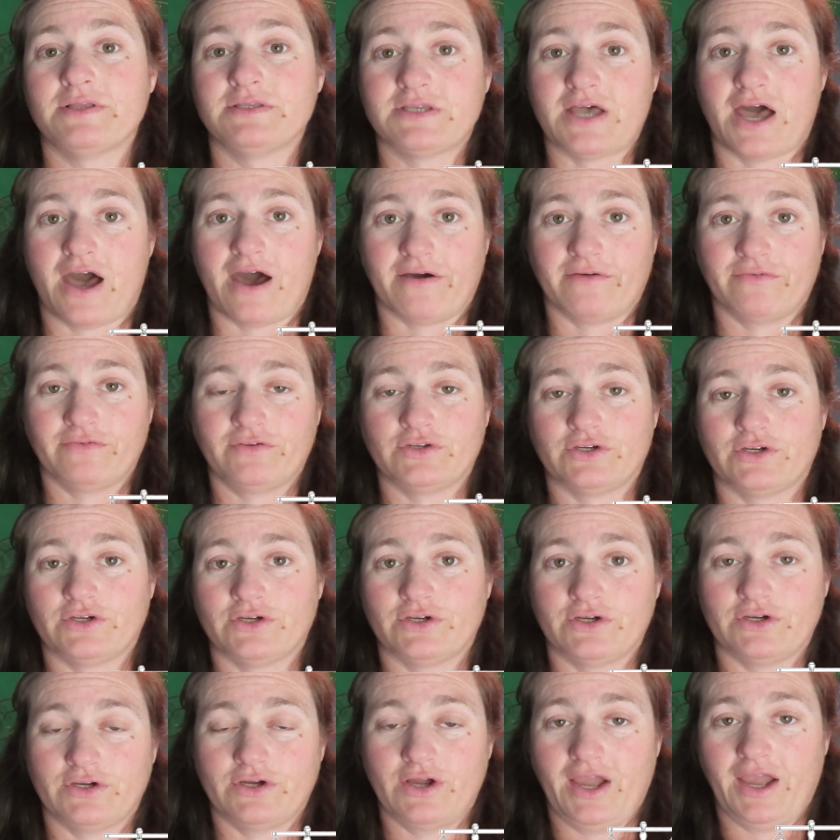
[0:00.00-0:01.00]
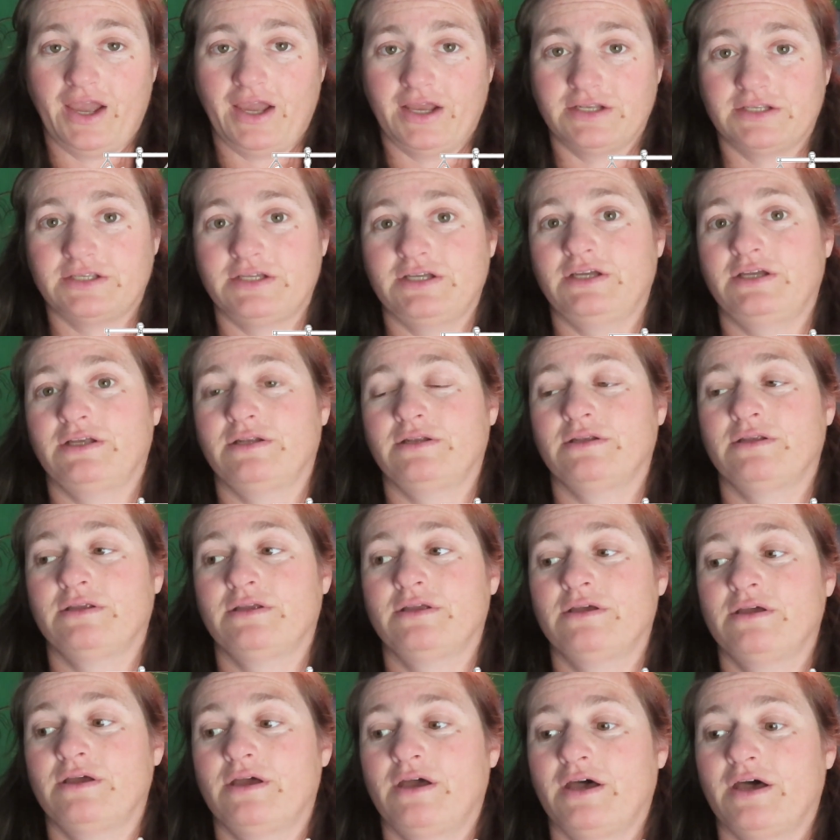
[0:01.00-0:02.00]
after 18
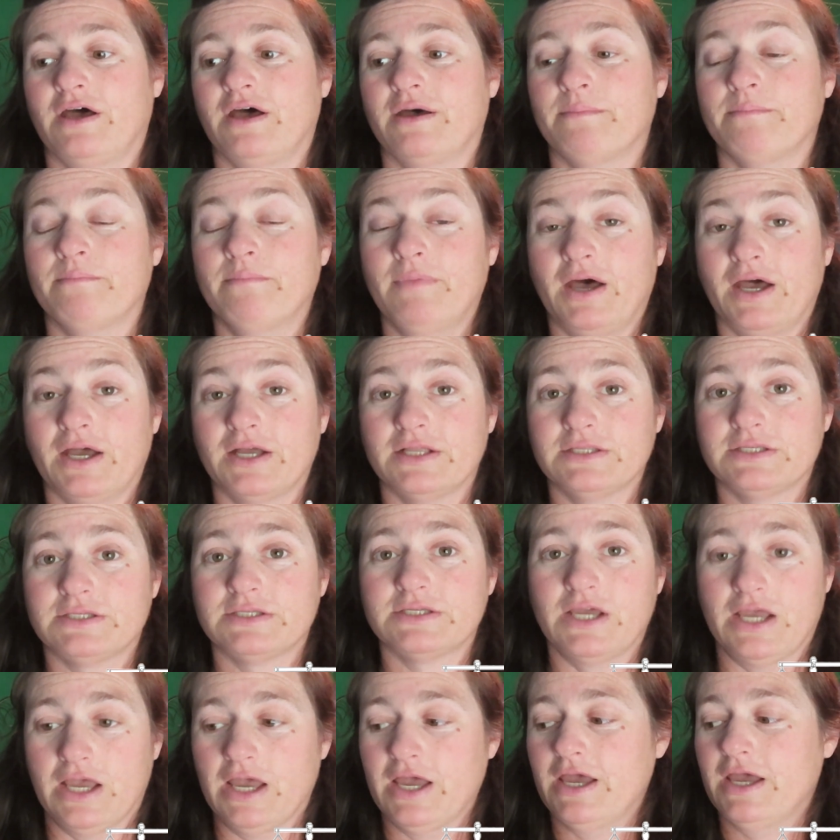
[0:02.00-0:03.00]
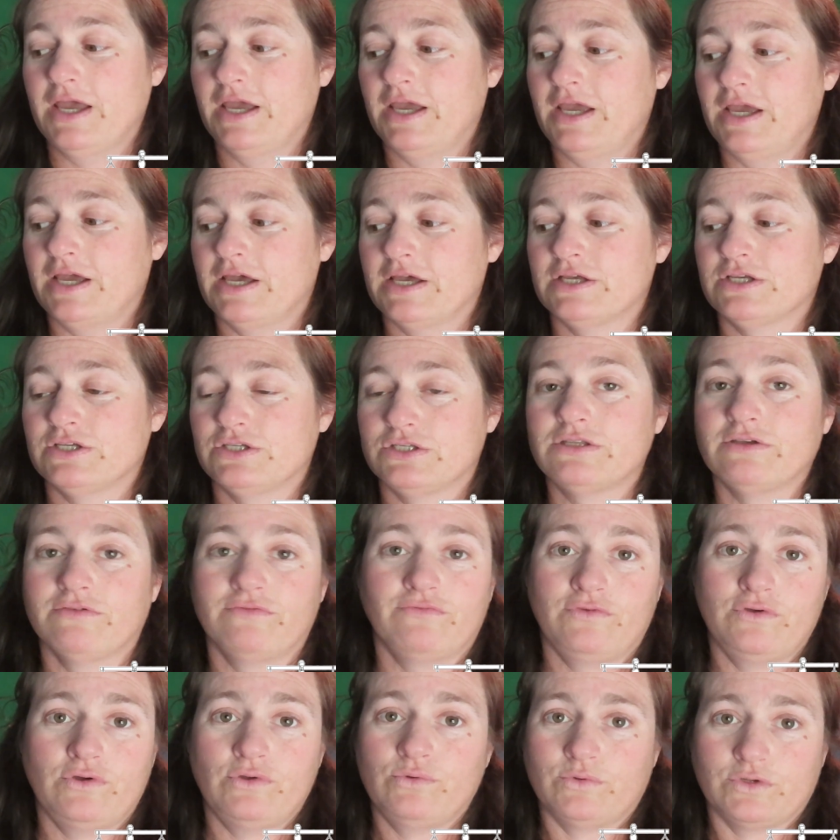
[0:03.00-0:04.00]
months is the
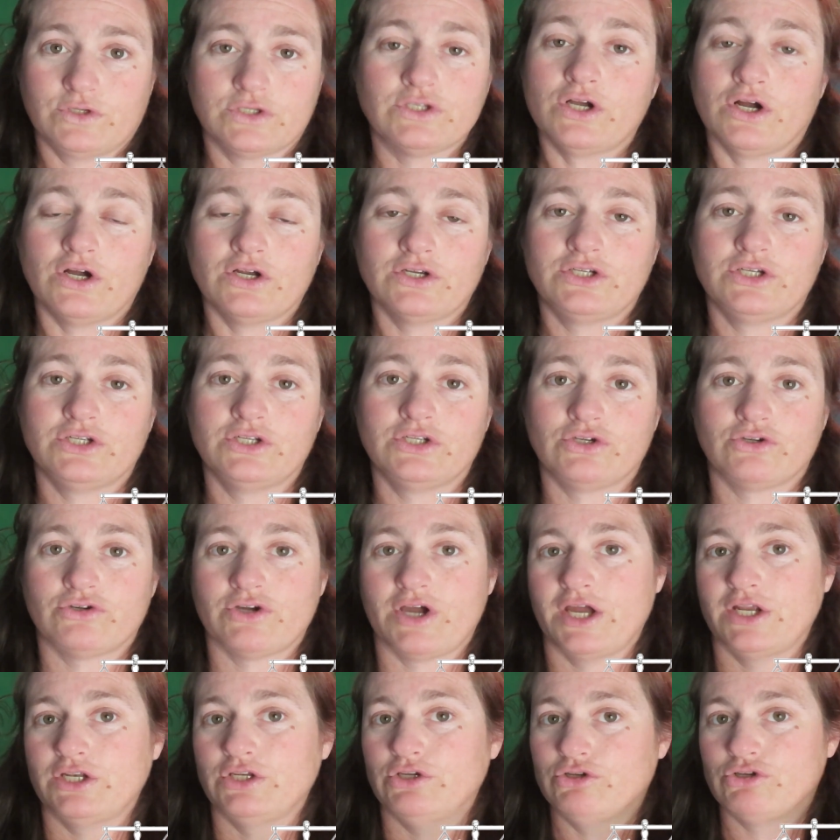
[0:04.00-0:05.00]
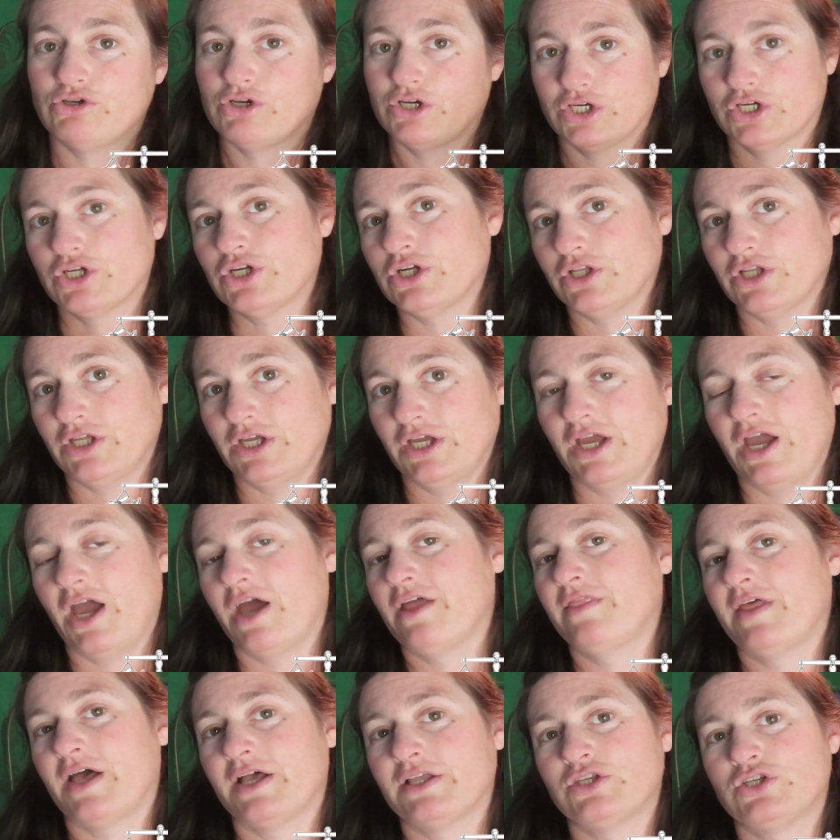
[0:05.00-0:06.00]
food will start to degrade nutritionally,
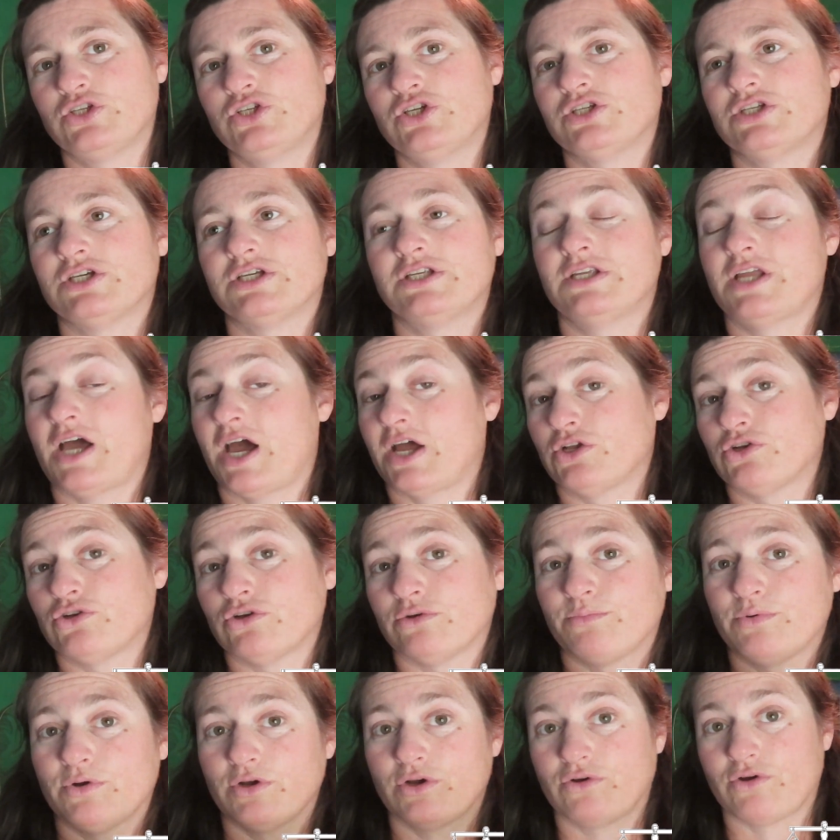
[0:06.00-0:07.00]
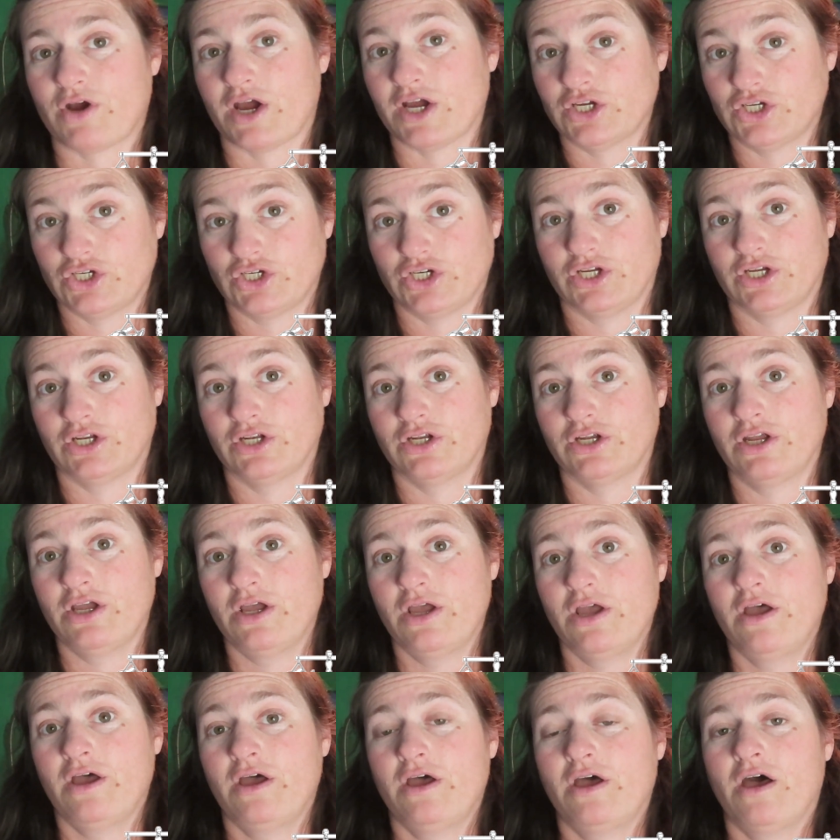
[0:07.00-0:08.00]
and that's just a natural progression
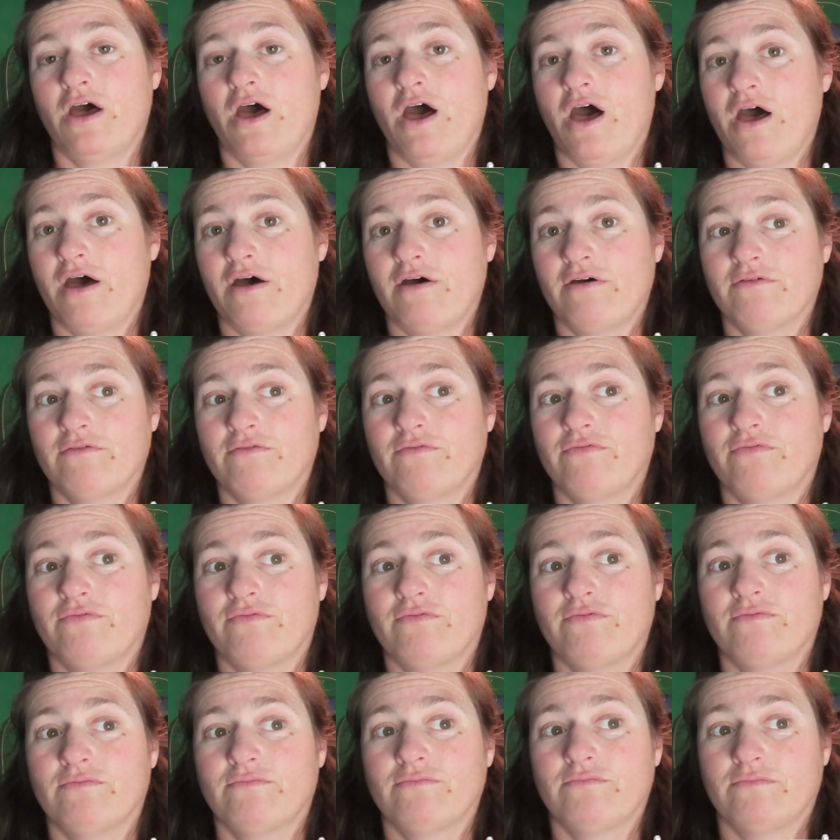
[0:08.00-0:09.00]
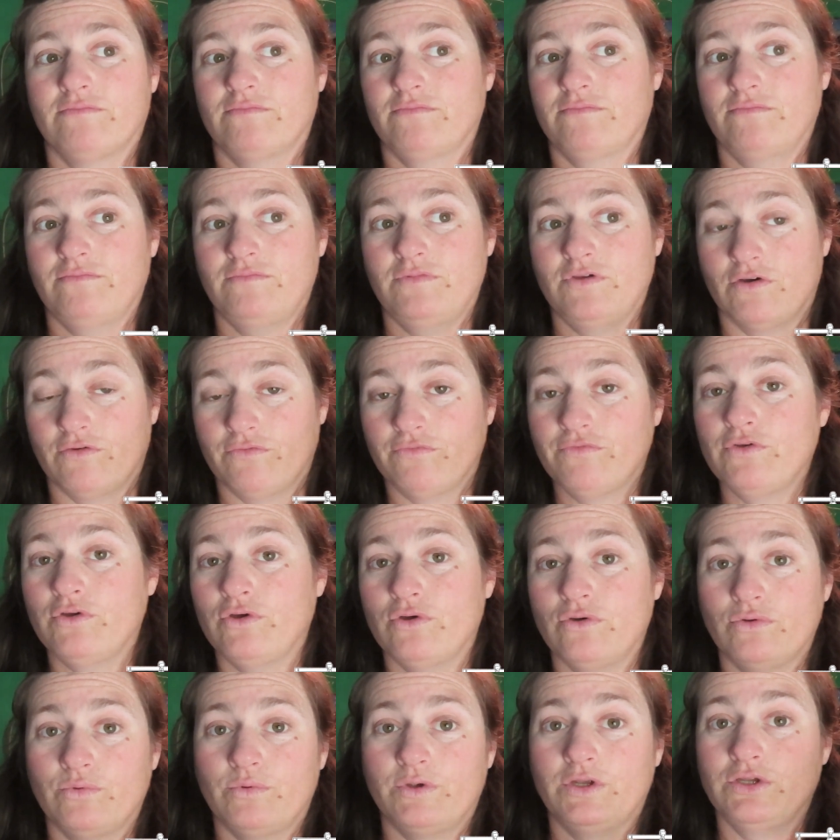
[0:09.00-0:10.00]
of
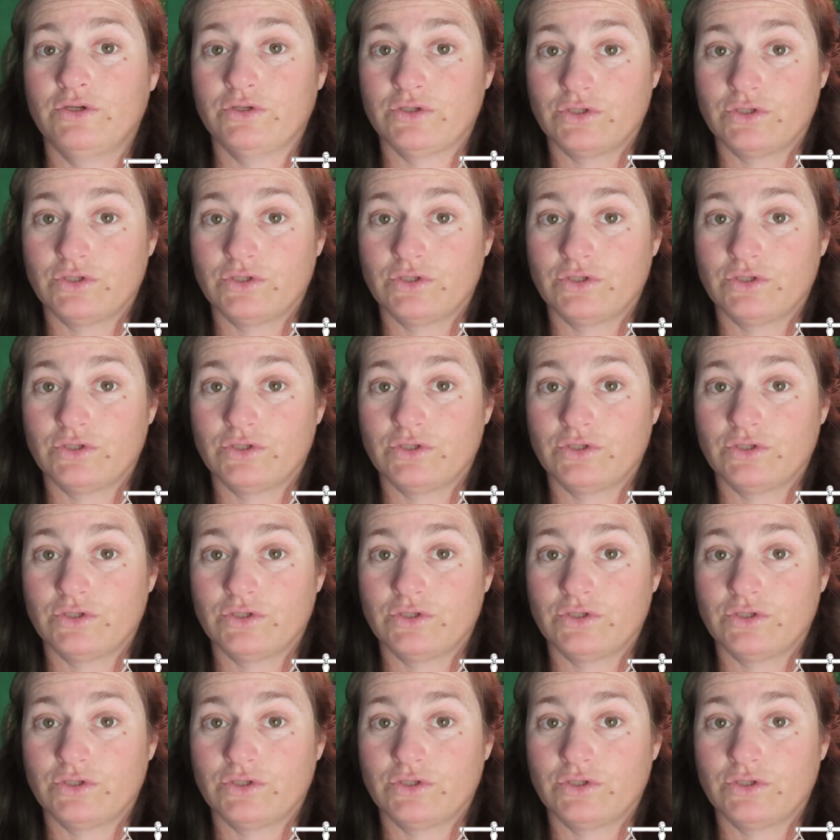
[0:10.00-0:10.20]
food. When you